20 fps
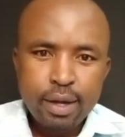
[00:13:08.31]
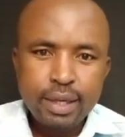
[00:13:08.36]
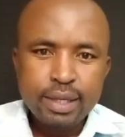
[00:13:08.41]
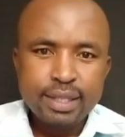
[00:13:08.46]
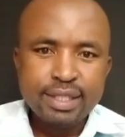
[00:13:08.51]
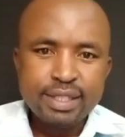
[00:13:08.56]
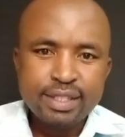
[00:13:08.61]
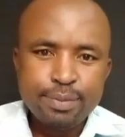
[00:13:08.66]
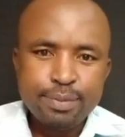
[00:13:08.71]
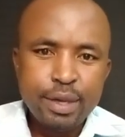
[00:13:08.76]

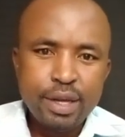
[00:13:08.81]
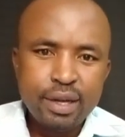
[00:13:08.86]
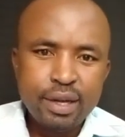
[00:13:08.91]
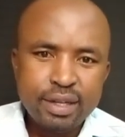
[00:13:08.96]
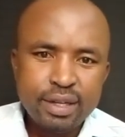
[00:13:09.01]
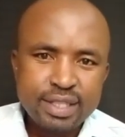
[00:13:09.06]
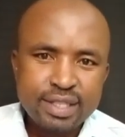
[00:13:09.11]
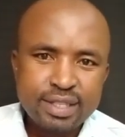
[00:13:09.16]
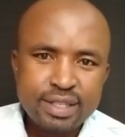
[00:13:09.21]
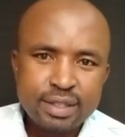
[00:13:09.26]
It is
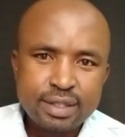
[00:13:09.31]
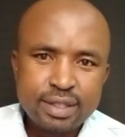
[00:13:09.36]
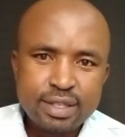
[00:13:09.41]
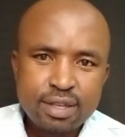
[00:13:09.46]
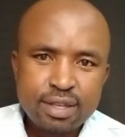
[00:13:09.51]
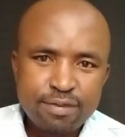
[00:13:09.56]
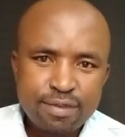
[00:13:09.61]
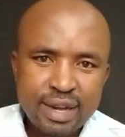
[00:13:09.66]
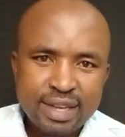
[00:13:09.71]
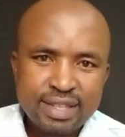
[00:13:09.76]

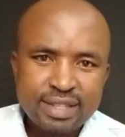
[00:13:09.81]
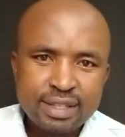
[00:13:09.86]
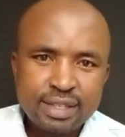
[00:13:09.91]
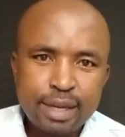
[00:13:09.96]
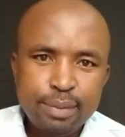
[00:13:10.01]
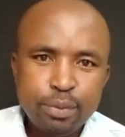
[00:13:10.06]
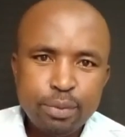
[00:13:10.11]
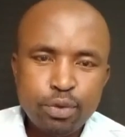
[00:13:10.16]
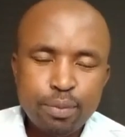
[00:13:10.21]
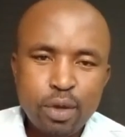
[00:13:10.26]
its first
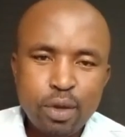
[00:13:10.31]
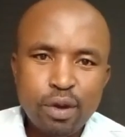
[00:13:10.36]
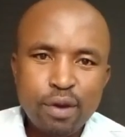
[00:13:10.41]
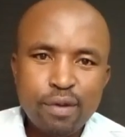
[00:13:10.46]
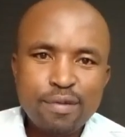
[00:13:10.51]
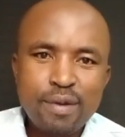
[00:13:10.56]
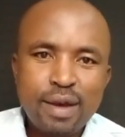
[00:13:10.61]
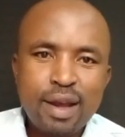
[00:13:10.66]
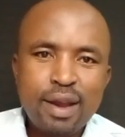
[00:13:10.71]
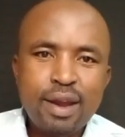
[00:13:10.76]
time to be
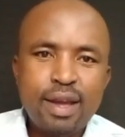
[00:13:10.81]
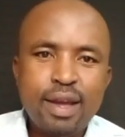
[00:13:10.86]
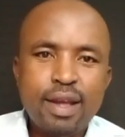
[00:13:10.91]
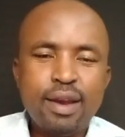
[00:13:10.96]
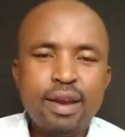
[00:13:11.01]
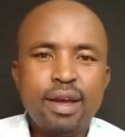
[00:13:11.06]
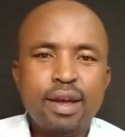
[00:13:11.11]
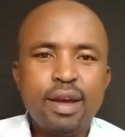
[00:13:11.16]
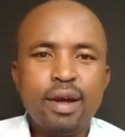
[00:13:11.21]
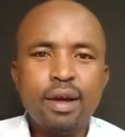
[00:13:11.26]
offered,
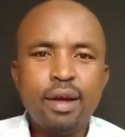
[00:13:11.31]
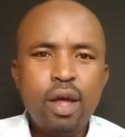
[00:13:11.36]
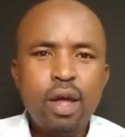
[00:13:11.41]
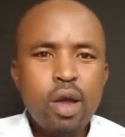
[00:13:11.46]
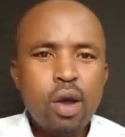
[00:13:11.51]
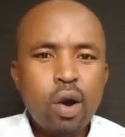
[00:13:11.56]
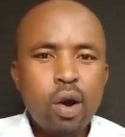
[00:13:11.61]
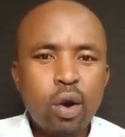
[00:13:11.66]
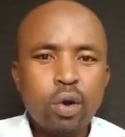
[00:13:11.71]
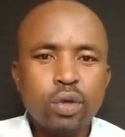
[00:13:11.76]
and
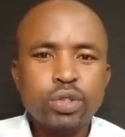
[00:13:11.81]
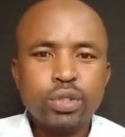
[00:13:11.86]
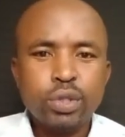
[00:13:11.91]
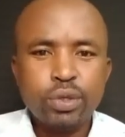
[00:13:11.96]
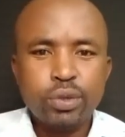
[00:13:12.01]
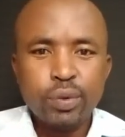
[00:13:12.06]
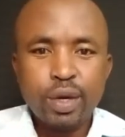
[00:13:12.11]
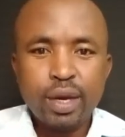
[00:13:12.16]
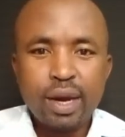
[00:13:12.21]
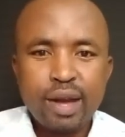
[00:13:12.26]

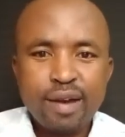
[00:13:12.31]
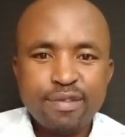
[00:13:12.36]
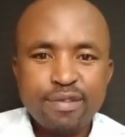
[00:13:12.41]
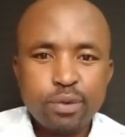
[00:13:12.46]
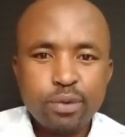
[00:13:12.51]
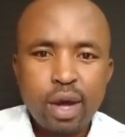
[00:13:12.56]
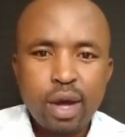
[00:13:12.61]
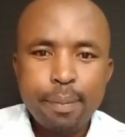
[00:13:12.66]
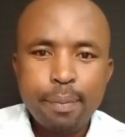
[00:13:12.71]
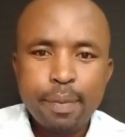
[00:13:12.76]
auction will have
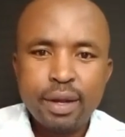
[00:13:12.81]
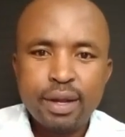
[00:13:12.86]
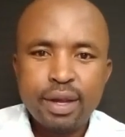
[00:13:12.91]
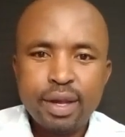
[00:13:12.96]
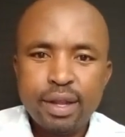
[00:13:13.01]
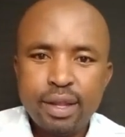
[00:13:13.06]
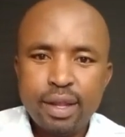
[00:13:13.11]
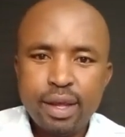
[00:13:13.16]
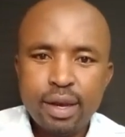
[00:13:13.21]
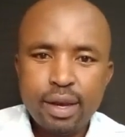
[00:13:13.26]
to happen,
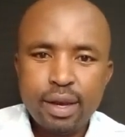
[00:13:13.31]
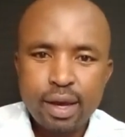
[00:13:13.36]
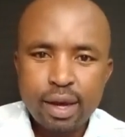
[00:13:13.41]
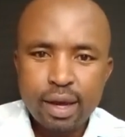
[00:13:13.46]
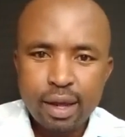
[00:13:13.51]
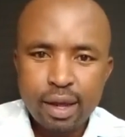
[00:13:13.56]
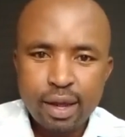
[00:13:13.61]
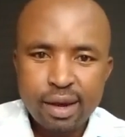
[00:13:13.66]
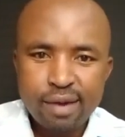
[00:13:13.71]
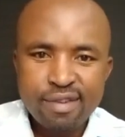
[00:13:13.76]
and then
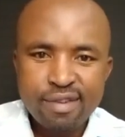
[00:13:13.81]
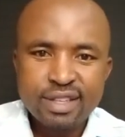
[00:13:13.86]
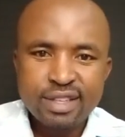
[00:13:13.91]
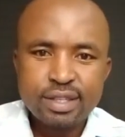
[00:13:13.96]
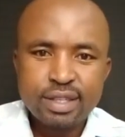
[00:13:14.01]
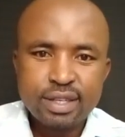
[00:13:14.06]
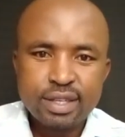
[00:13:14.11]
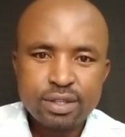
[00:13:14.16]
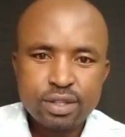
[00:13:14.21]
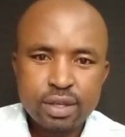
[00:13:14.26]

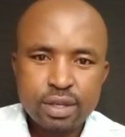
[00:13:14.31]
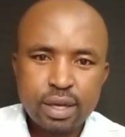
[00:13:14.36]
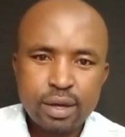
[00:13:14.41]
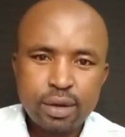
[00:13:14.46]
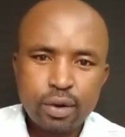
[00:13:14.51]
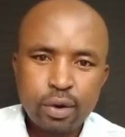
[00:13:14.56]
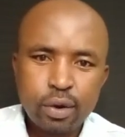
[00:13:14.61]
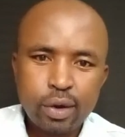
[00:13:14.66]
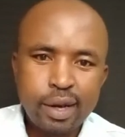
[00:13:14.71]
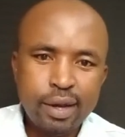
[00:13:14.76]
investors
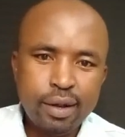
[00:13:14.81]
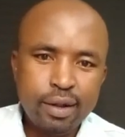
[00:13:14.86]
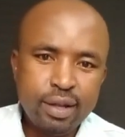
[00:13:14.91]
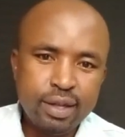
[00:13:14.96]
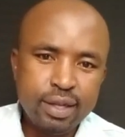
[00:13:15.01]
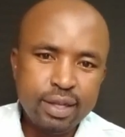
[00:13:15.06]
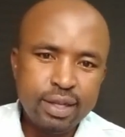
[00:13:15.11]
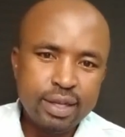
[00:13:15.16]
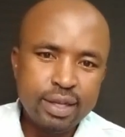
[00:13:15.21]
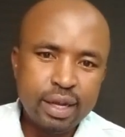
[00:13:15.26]
on
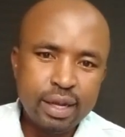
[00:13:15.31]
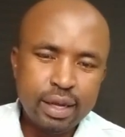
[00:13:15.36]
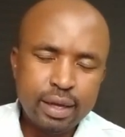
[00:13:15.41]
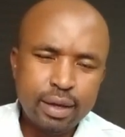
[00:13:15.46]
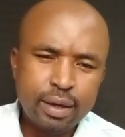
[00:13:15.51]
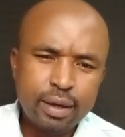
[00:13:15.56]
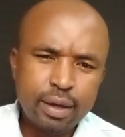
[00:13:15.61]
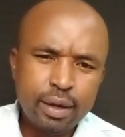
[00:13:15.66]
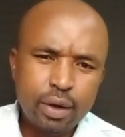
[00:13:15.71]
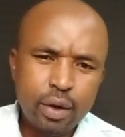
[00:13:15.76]
the
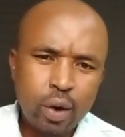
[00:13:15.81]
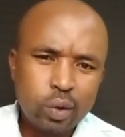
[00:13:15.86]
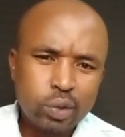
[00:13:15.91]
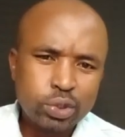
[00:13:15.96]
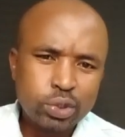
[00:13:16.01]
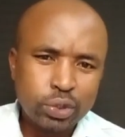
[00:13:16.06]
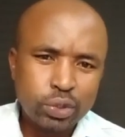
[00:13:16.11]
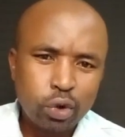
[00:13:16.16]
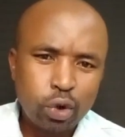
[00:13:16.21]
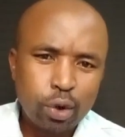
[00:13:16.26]

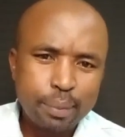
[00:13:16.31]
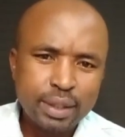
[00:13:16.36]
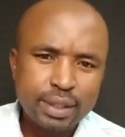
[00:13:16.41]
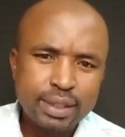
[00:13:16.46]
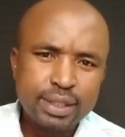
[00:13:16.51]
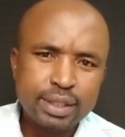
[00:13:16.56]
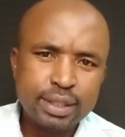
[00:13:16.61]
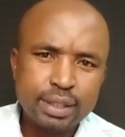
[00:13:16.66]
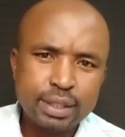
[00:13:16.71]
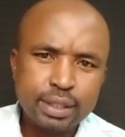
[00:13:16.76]
auction
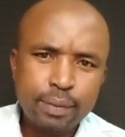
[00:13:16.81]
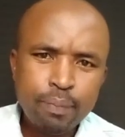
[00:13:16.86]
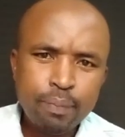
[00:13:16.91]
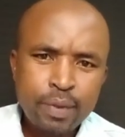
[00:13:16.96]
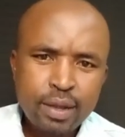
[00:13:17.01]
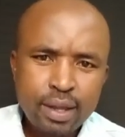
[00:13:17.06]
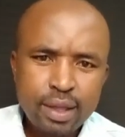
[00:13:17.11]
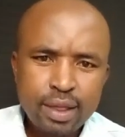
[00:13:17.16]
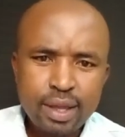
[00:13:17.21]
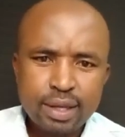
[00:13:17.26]
committee,
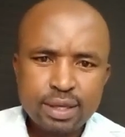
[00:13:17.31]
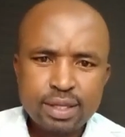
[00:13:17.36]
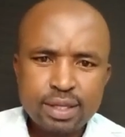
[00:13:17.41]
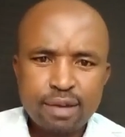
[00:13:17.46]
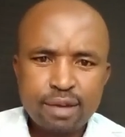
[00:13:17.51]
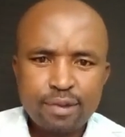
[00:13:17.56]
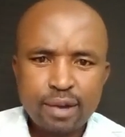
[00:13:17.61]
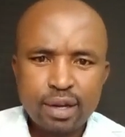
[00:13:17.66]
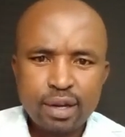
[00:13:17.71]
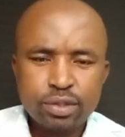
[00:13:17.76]
that's
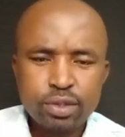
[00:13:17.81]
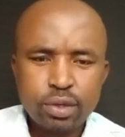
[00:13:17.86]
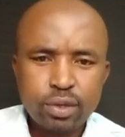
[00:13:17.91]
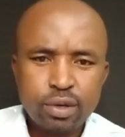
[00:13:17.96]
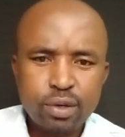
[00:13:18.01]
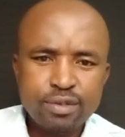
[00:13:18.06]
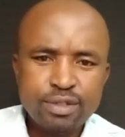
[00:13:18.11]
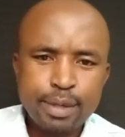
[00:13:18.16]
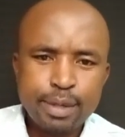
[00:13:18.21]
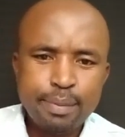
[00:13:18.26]
a function
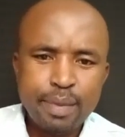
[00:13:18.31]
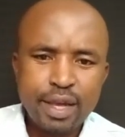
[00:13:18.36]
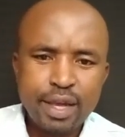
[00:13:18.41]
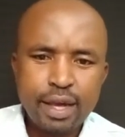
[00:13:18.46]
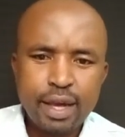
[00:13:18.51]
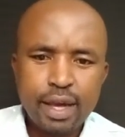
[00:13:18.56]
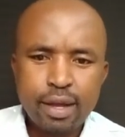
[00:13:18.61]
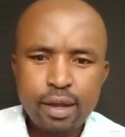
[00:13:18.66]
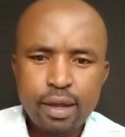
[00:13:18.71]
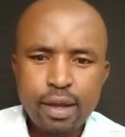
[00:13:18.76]
of
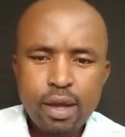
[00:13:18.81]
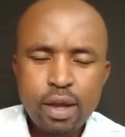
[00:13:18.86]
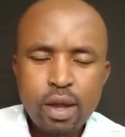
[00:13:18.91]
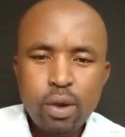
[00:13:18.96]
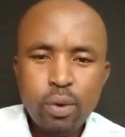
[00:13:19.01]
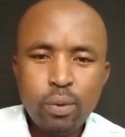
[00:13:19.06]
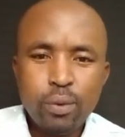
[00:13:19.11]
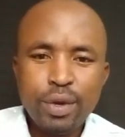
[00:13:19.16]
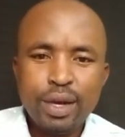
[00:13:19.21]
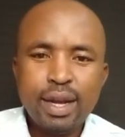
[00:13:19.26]
CBK,
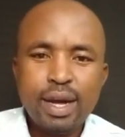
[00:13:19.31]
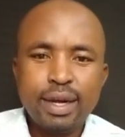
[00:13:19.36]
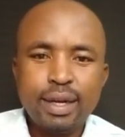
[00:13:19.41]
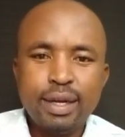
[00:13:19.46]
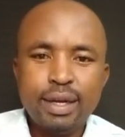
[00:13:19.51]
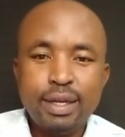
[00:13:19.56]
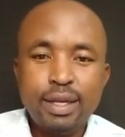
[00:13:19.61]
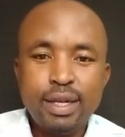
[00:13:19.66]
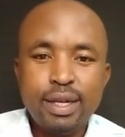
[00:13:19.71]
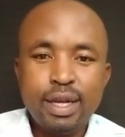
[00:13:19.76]
will
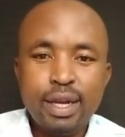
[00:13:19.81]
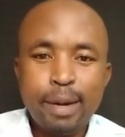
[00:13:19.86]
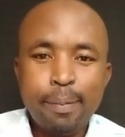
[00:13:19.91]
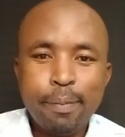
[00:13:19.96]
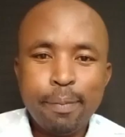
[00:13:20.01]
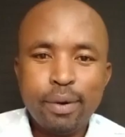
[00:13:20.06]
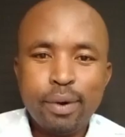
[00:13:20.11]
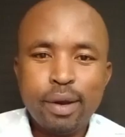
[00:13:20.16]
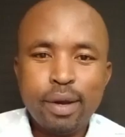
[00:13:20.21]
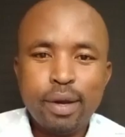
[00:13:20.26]
agree
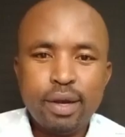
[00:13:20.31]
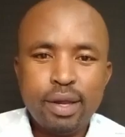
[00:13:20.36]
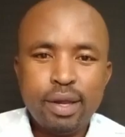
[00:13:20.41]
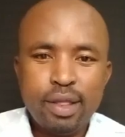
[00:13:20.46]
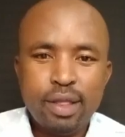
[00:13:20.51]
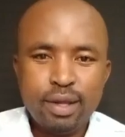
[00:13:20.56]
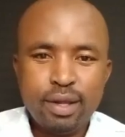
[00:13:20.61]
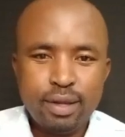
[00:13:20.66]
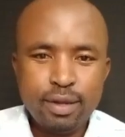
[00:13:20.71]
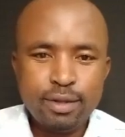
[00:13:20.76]
upon
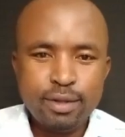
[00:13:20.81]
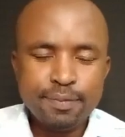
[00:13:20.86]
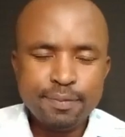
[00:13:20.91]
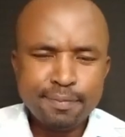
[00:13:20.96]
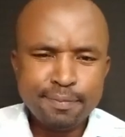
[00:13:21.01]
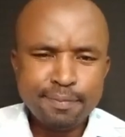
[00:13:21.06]
the